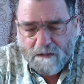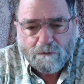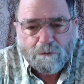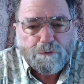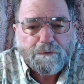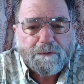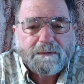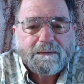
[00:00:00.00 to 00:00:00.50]

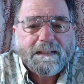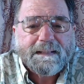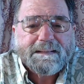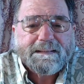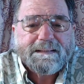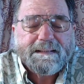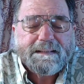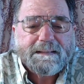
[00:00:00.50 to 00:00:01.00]
Luke
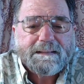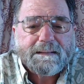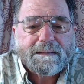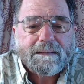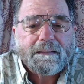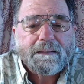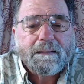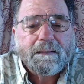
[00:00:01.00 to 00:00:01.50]

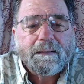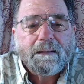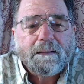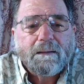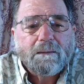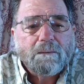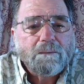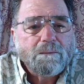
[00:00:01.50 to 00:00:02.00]
nineteen.
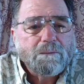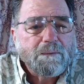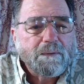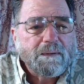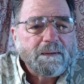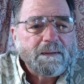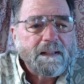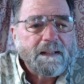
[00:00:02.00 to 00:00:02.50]

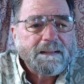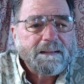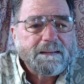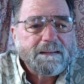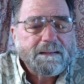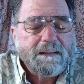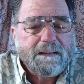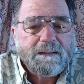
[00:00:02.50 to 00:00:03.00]
Luke
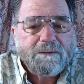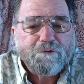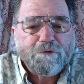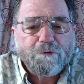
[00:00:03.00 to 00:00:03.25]
nineteen,